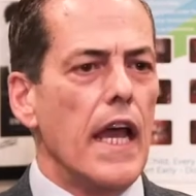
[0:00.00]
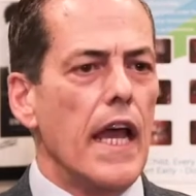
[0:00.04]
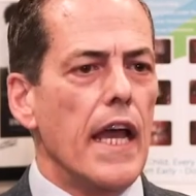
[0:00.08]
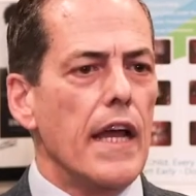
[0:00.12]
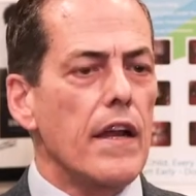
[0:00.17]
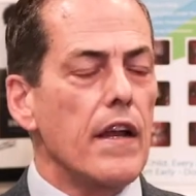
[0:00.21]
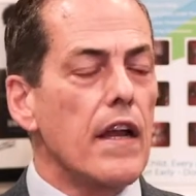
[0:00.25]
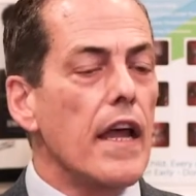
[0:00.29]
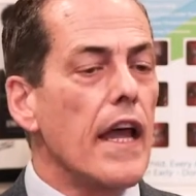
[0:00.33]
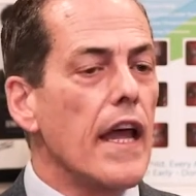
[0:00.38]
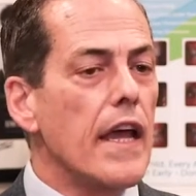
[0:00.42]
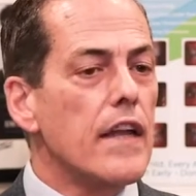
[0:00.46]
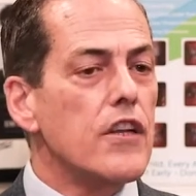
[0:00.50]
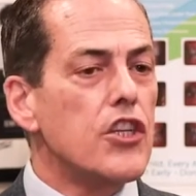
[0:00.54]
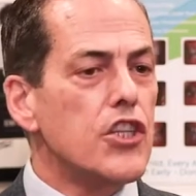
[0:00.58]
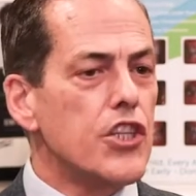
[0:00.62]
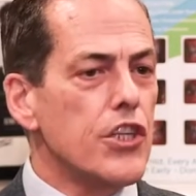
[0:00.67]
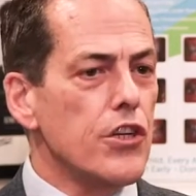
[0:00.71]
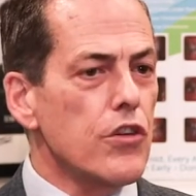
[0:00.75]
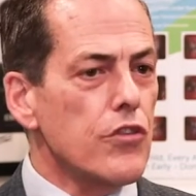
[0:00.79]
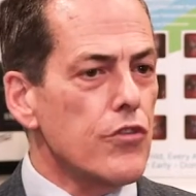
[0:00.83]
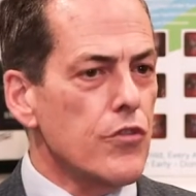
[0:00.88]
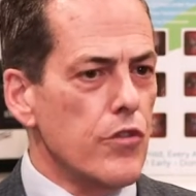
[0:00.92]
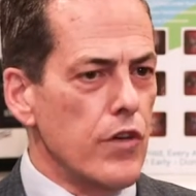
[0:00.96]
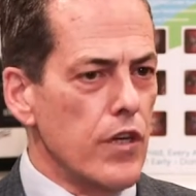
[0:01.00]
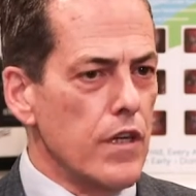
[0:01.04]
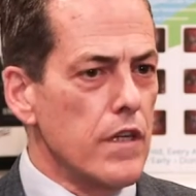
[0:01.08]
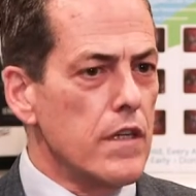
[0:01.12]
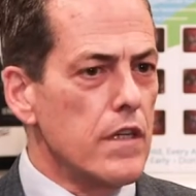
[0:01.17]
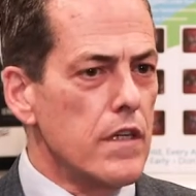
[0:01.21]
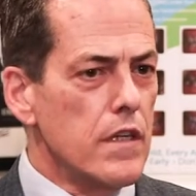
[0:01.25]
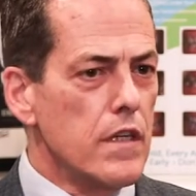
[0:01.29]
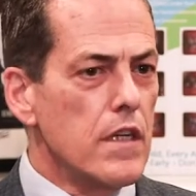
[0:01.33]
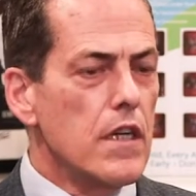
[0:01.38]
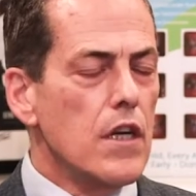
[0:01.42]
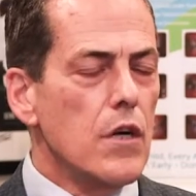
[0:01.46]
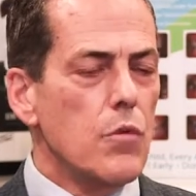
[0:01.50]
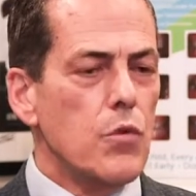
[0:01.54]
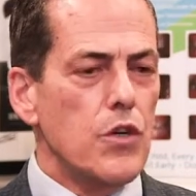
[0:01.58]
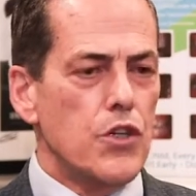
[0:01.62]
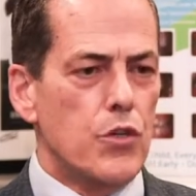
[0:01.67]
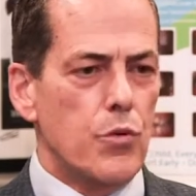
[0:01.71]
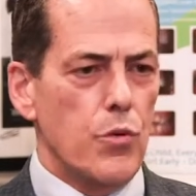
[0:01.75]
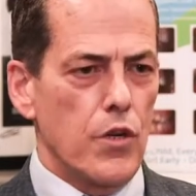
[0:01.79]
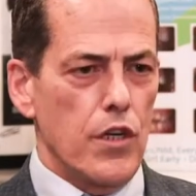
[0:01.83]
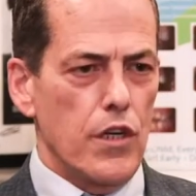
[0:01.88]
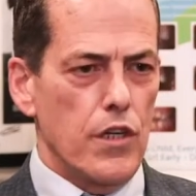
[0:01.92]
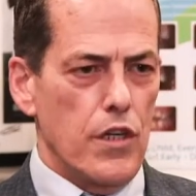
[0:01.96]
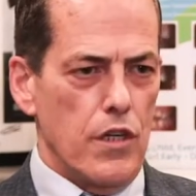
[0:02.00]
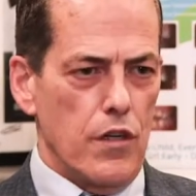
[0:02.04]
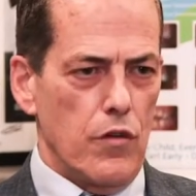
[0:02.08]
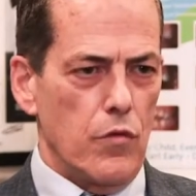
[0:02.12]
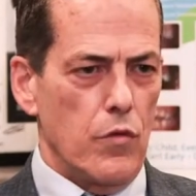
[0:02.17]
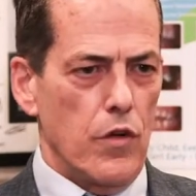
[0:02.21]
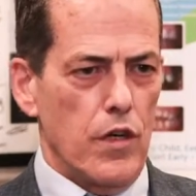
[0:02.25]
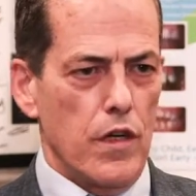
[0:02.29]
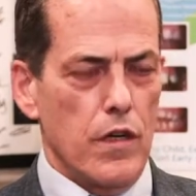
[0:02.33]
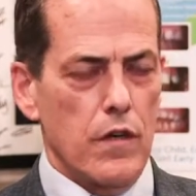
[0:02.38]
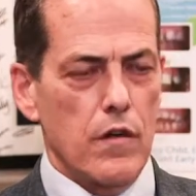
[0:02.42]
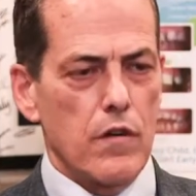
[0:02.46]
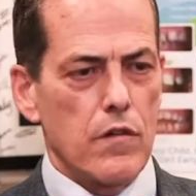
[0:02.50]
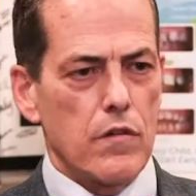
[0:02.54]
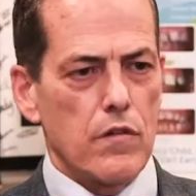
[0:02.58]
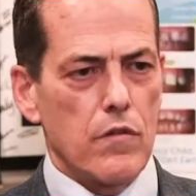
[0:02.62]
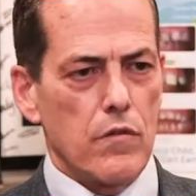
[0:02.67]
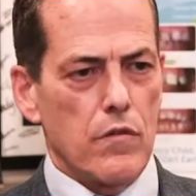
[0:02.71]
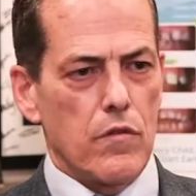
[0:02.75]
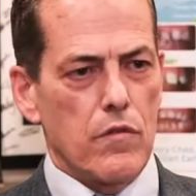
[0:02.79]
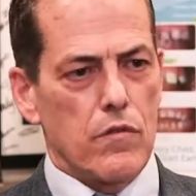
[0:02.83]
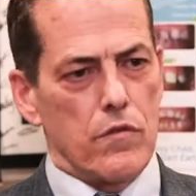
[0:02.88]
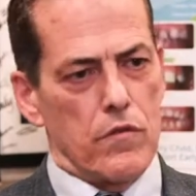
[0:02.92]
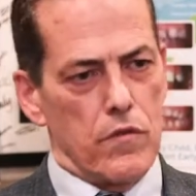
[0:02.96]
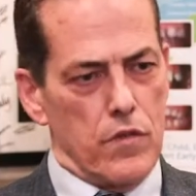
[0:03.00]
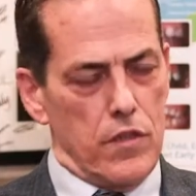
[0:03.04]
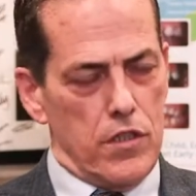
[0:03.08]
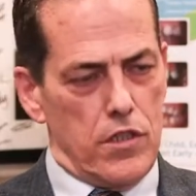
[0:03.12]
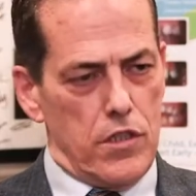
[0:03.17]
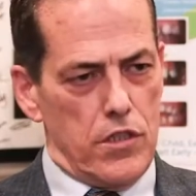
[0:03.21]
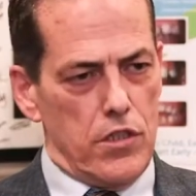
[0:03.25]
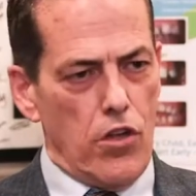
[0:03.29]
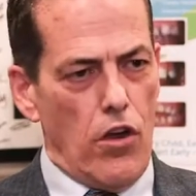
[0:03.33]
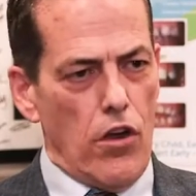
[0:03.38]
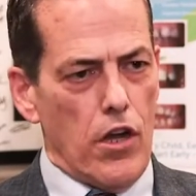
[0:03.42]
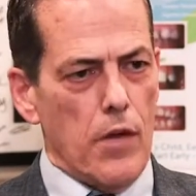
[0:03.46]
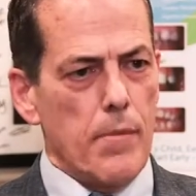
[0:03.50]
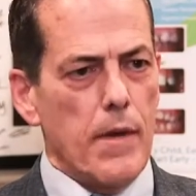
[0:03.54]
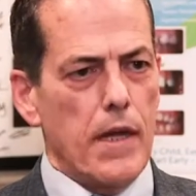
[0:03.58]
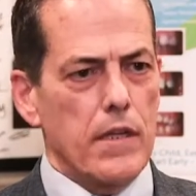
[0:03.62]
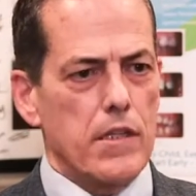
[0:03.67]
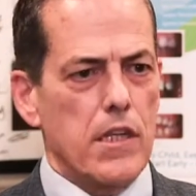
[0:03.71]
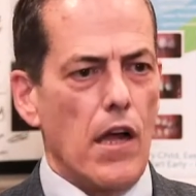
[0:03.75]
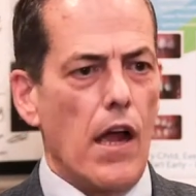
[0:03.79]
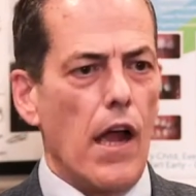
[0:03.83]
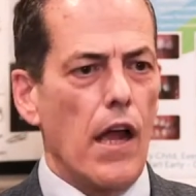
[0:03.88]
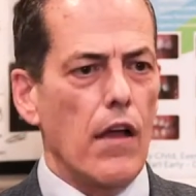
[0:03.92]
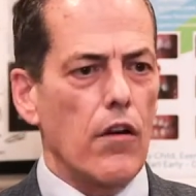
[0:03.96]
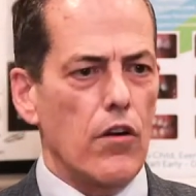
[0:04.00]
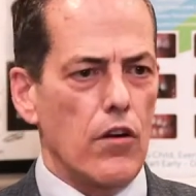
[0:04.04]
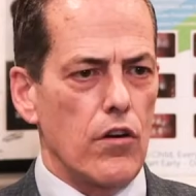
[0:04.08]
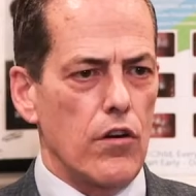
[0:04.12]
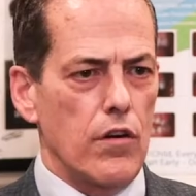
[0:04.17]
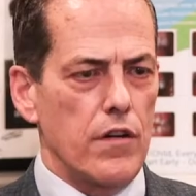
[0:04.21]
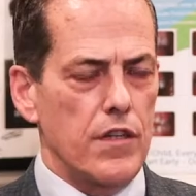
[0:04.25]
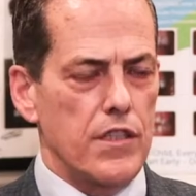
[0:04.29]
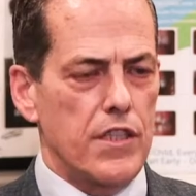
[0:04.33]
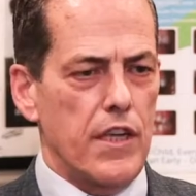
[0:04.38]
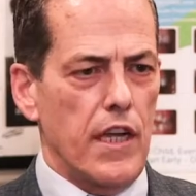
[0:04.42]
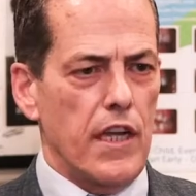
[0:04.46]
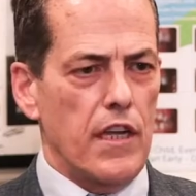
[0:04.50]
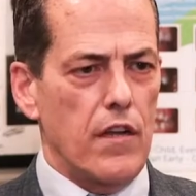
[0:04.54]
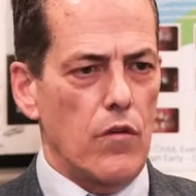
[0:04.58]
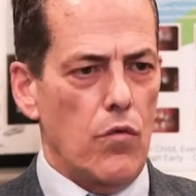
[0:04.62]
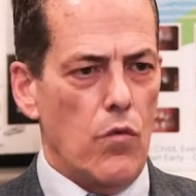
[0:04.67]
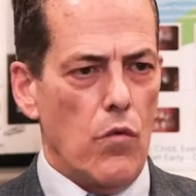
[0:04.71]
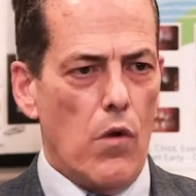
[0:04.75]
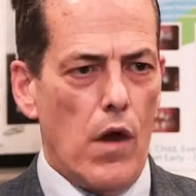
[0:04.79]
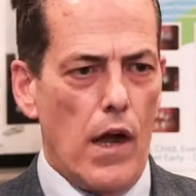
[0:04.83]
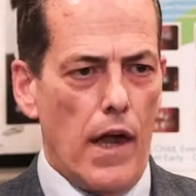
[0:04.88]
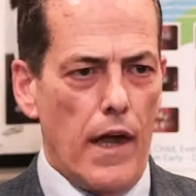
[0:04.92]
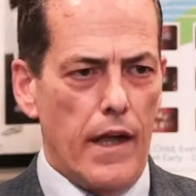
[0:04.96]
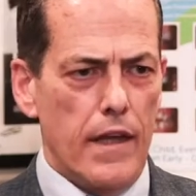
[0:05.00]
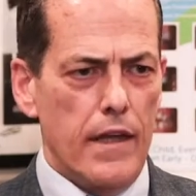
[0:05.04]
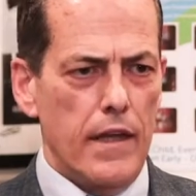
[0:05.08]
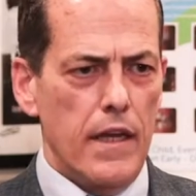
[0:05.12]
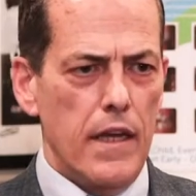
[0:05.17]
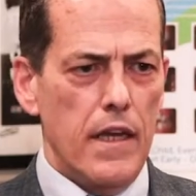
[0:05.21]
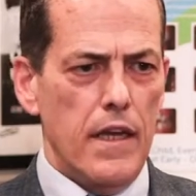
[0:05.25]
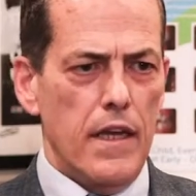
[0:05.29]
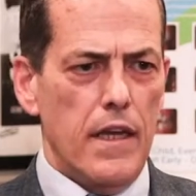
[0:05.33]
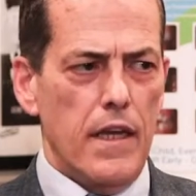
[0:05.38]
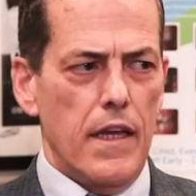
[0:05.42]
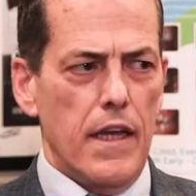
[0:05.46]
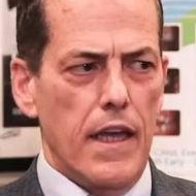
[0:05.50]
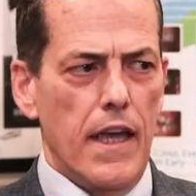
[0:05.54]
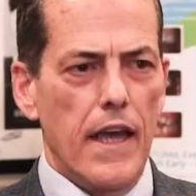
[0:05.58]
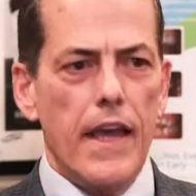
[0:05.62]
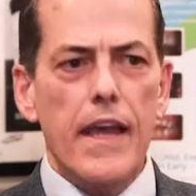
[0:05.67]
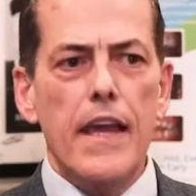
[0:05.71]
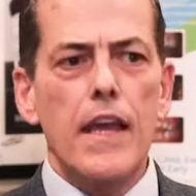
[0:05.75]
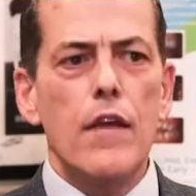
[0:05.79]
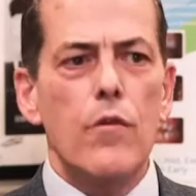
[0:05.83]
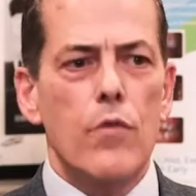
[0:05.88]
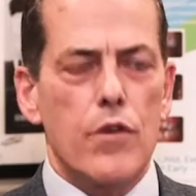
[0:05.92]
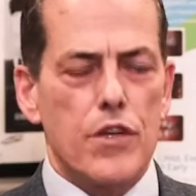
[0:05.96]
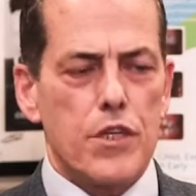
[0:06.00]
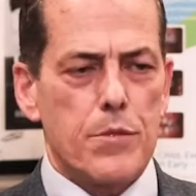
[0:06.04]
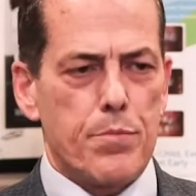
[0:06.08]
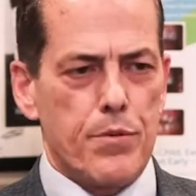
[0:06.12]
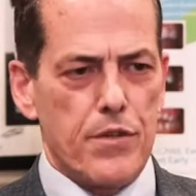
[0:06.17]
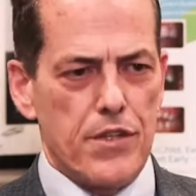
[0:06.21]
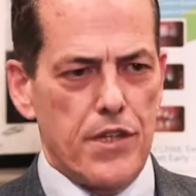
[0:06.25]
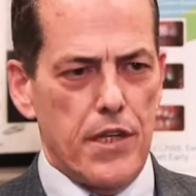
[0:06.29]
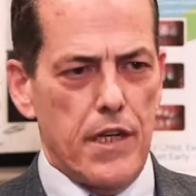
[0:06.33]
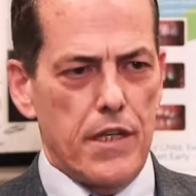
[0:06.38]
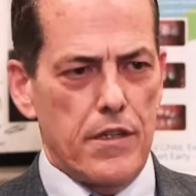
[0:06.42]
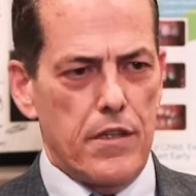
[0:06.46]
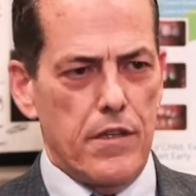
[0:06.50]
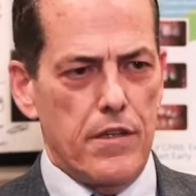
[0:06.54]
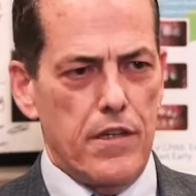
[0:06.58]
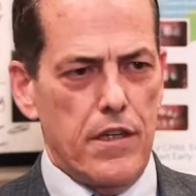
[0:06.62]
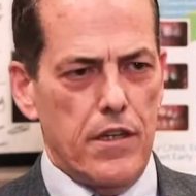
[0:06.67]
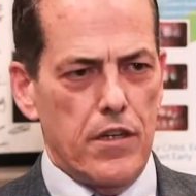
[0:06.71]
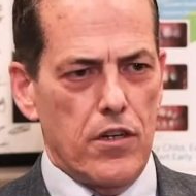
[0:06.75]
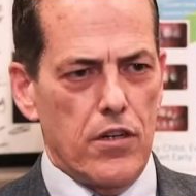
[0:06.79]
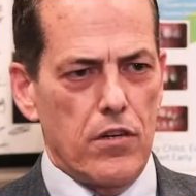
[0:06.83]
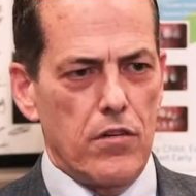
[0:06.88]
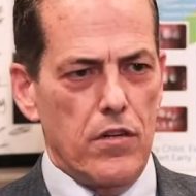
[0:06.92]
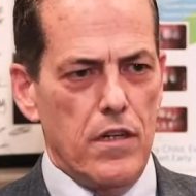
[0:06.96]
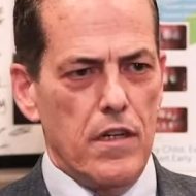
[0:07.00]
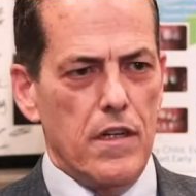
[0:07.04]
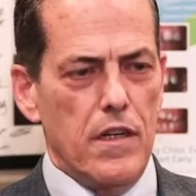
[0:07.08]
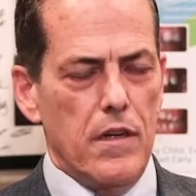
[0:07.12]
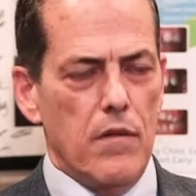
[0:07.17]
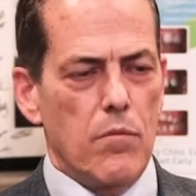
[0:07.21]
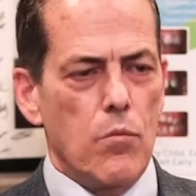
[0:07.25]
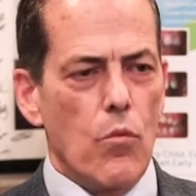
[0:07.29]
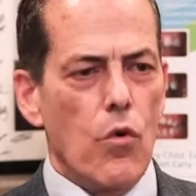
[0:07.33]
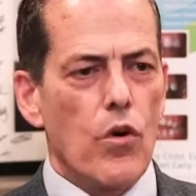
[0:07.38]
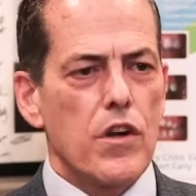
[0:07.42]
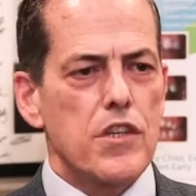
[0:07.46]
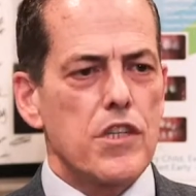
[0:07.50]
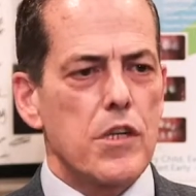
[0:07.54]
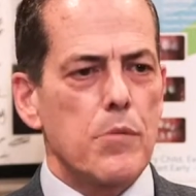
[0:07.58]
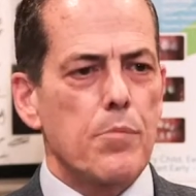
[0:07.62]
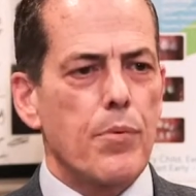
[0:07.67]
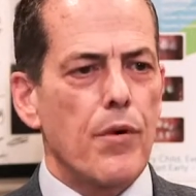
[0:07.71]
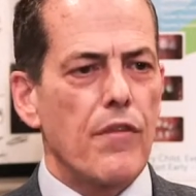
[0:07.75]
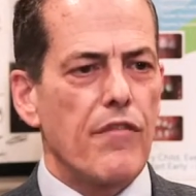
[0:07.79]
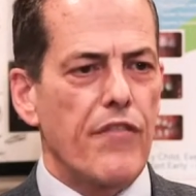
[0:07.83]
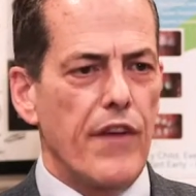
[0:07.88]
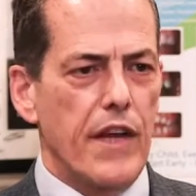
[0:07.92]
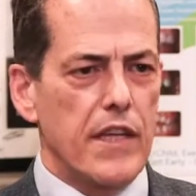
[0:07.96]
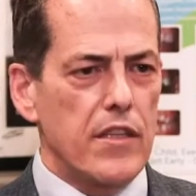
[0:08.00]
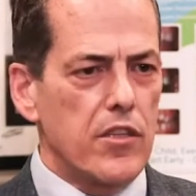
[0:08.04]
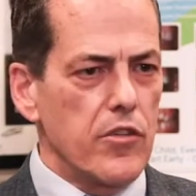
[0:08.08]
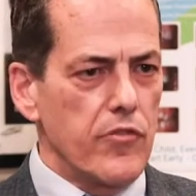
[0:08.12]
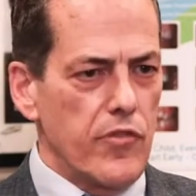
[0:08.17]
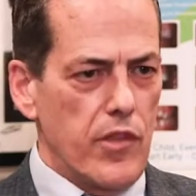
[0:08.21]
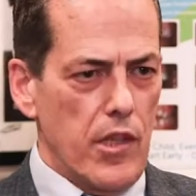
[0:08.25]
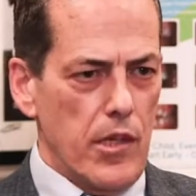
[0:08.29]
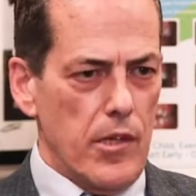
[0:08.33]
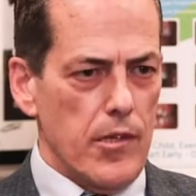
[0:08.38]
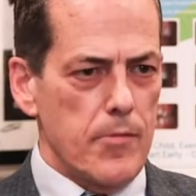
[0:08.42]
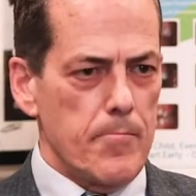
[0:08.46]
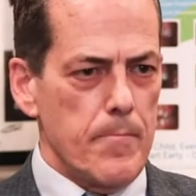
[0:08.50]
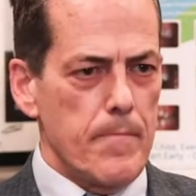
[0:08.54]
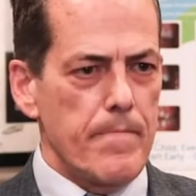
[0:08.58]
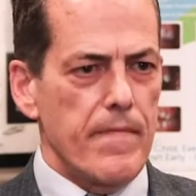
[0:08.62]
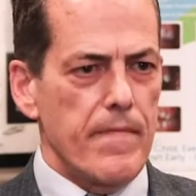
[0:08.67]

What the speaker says: And children, which we're gonna talk about Tyler in a second, why he was presented here more as a preventive thing.